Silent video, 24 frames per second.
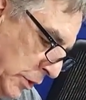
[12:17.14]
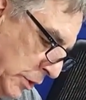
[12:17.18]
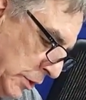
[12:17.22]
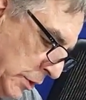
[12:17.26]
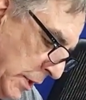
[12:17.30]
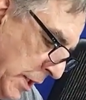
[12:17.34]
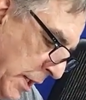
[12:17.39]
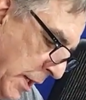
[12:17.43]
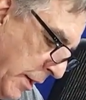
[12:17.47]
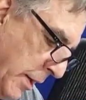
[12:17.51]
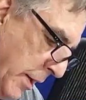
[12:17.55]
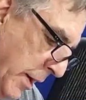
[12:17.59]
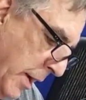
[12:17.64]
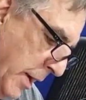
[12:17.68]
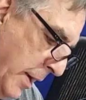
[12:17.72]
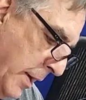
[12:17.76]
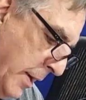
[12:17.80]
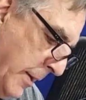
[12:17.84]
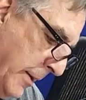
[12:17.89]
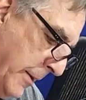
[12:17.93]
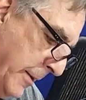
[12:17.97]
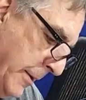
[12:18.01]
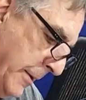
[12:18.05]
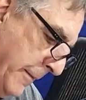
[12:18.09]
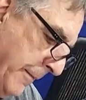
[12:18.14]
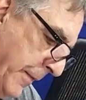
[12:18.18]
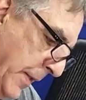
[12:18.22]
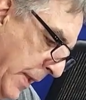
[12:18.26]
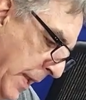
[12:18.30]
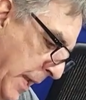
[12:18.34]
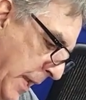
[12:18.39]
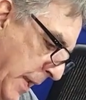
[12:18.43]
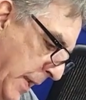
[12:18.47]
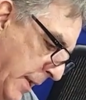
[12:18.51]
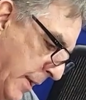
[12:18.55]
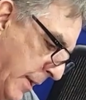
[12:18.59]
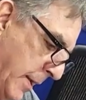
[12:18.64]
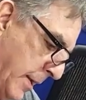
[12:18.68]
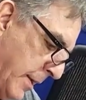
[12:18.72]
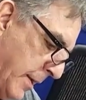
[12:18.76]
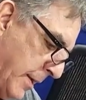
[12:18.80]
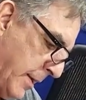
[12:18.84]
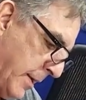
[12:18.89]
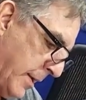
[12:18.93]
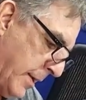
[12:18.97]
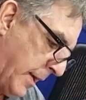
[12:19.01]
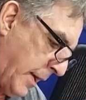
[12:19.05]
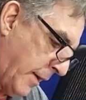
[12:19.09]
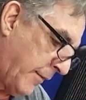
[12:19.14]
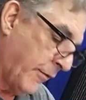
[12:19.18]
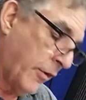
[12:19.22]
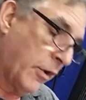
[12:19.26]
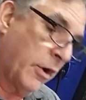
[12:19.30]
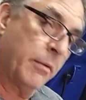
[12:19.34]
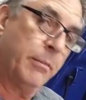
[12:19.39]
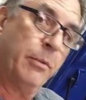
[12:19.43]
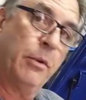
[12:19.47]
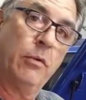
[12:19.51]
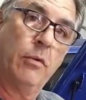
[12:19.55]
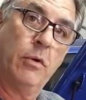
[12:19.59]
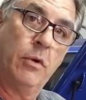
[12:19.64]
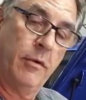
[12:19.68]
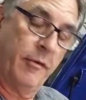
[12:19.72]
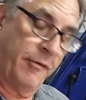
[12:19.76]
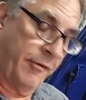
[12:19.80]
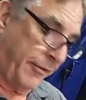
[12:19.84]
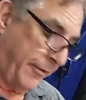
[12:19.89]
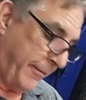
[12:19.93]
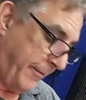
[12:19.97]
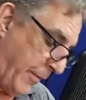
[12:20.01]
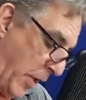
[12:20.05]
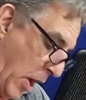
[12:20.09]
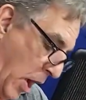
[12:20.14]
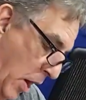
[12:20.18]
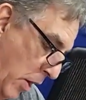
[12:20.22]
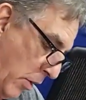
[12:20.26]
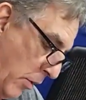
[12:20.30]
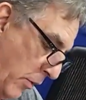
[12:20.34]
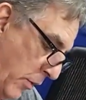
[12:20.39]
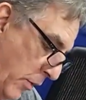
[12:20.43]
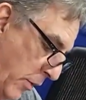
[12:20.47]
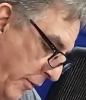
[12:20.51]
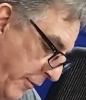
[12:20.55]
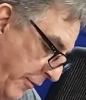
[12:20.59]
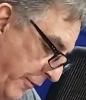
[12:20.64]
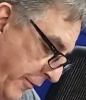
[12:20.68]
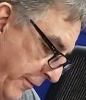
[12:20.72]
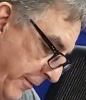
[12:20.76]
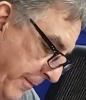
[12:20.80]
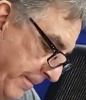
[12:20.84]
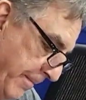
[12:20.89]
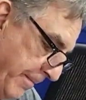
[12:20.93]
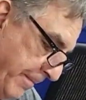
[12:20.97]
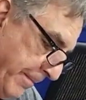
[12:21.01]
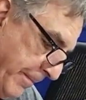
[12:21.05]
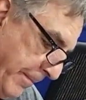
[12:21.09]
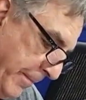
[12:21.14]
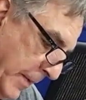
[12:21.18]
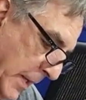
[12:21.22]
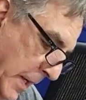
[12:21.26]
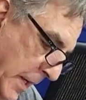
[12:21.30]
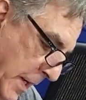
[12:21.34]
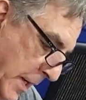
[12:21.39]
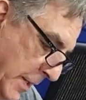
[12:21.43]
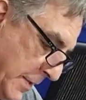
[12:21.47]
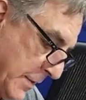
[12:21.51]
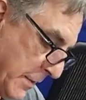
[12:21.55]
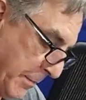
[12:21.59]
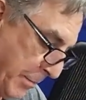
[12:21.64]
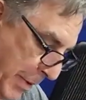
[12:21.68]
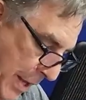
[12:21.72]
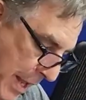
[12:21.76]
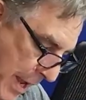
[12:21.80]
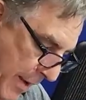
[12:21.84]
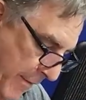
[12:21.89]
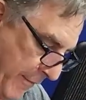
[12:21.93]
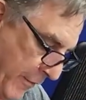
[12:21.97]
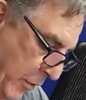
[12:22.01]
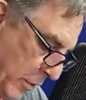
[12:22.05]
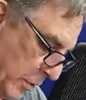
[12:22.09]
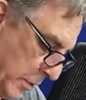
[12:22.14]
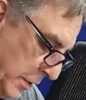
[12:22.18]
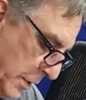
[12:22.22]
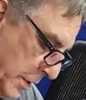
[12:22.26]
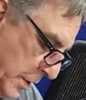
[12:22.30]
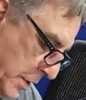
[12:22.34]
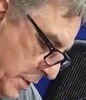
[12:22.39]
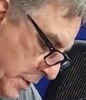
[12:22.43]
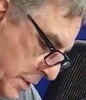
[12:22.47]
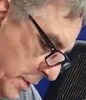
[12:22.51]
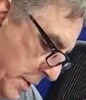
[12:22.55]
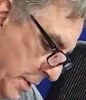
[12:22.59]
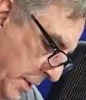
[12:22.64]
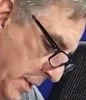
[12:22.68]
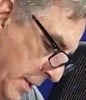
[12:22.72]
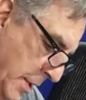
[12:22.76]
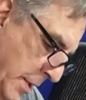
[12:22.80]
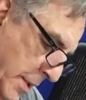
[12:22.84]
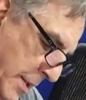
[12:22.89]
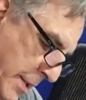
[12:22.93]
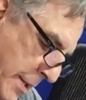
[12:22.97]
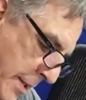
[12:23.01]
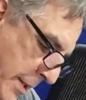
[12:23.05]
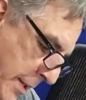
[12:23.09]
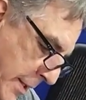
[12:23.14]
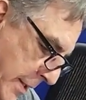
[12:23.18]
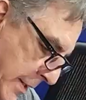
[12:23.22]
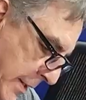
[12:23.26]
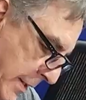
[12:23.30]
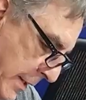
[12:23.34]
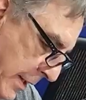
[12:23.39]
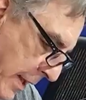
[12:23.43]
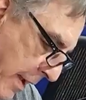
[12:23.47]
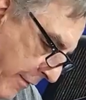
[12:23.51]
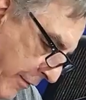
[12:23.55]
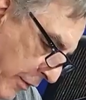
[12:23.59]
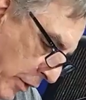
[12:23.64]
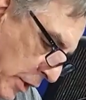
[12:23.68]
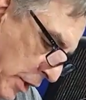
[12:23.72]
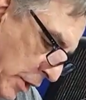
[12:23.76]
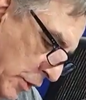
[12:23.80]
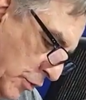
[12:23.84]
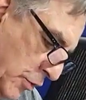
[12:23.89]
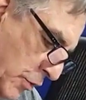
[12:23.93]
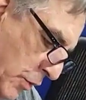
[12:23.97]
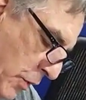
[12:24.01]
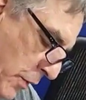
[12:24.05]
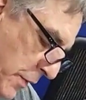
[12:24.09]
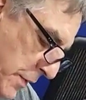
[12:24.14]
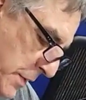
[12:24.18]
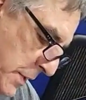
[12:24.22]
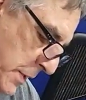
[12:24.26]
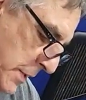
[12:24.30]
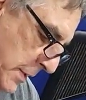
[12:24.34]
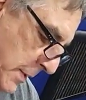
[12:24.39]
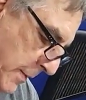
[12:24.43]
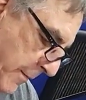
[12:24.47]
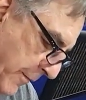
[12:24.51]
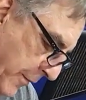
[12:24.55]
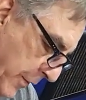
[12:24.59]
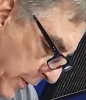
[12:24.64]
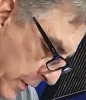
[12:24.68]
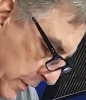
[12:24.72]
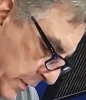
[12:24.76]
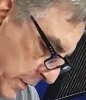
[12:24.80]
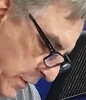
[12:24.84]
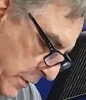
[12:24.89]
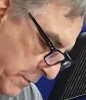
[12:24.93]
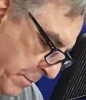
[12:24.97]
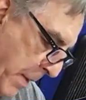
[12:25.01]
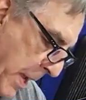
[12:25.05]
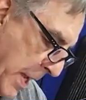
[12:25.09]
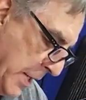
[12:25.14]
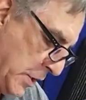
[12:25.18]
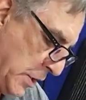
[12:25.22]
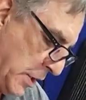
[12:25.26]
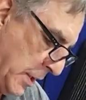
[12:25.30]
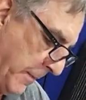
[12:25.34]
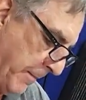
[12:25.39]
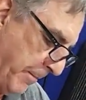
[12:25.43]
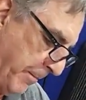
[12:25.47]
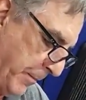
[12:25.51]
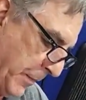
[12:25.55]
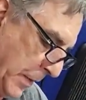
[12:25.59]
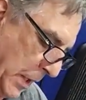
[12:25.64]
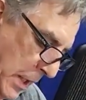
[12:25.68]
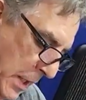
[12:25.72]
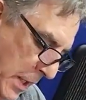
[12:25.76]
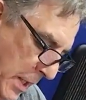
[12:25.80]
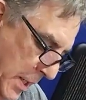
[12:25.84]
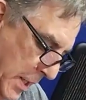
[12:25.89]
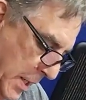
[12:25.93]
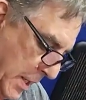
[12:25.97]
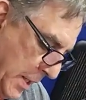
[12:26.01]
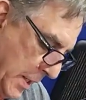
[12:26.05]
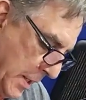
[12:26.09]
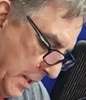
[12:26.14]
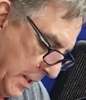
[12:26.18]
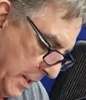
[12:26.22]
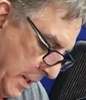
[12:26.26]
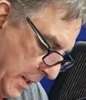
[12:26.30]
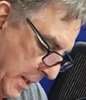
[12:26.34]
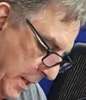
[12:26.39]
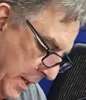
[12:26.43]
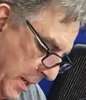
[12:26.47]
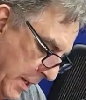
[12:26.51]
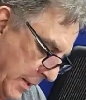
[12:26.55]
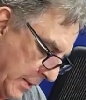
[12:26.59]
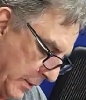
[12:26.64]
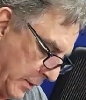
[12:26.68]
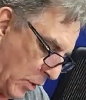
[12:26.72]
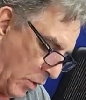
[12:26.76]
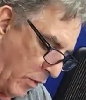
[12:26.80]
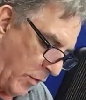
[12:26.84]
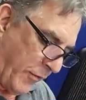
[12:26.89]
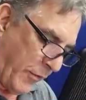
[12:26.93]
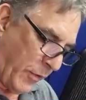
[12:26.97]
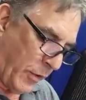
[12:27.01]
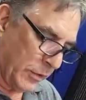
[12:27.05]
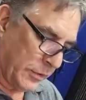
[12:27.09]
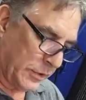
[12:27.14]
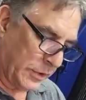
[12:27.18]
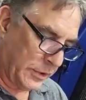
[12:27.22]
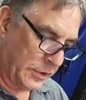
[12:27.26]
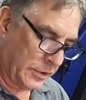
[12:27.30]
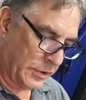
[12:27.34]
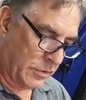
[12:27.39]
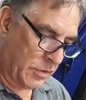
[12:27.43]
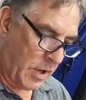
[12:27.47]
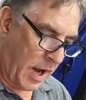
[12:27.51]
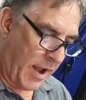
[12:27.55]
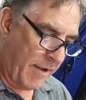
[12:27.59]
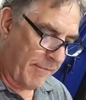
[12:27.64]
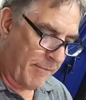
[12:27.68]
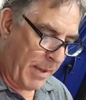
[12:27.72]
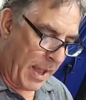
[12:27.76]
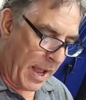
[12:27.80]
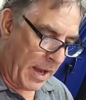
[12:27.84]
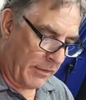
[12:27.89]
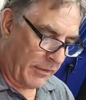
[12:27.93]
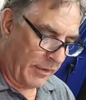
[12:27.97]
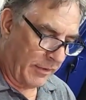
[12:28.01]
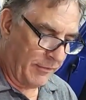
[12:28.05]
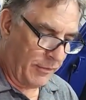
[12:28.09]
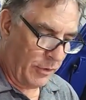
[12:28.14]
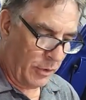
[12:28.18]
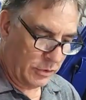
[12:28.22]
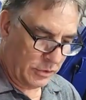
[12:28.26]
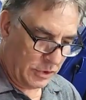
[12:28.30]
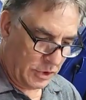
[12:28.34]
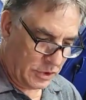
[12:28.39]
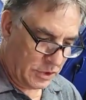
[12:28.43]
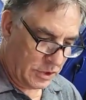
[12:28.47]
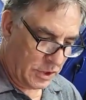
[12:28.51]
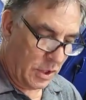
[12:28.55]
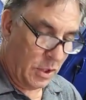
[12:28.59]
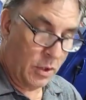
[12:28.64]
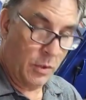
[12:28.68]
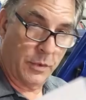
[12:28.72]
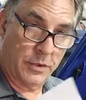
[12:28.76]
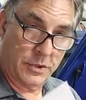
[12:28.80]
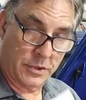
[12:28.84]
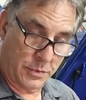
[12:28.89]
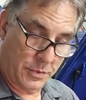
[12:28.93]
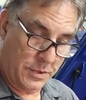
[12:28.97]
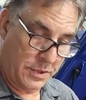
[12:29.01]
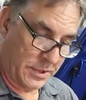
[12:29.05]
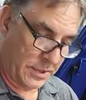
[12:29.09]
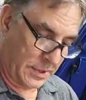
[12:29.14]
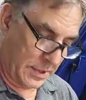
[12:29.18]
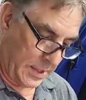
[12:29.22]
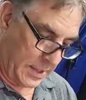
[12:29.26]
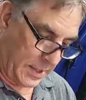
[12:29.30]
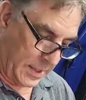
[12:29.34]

there. The convertible roof, auto roof, supply voltage. Level control system for your suspension. Low voltage, drive battery voltage low, which is